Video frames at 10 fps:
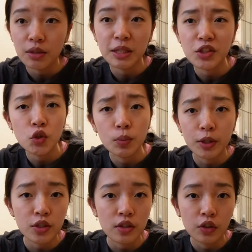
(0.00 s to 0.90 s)
to be super
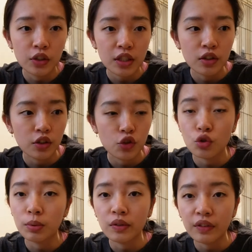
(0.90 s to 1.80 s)
salty or
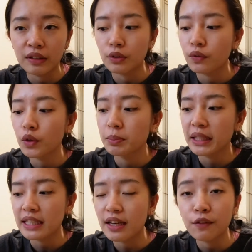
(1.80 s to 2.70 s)
super flavorful
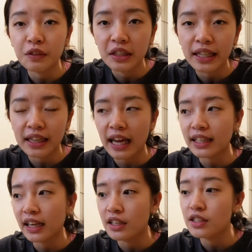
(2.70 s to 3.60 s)
because I feel like that
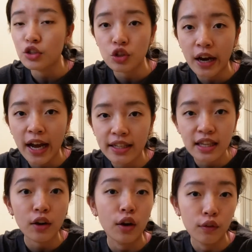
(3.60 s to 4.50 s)
kind of detracts
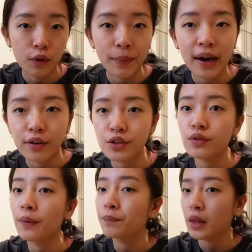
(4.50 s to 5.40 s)
and overpowers
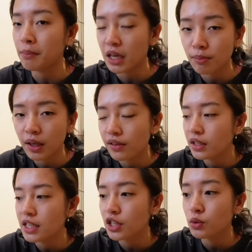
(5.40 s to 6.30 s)
from the main part of the
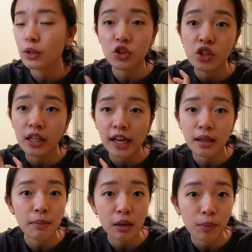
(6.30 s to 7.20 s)
dish, which today
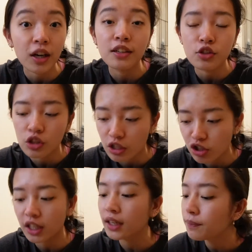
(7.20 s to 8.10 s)
the main part is the
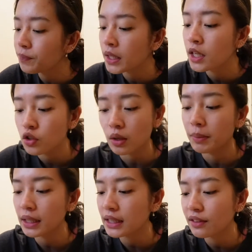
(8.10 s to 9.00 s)
chicken. So I'm
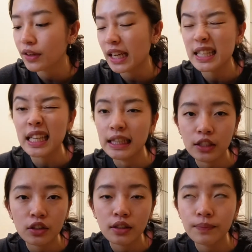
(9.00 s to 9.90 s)
gonna leave it, it's a
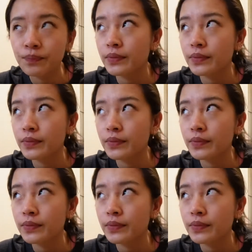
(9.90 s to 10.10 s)
little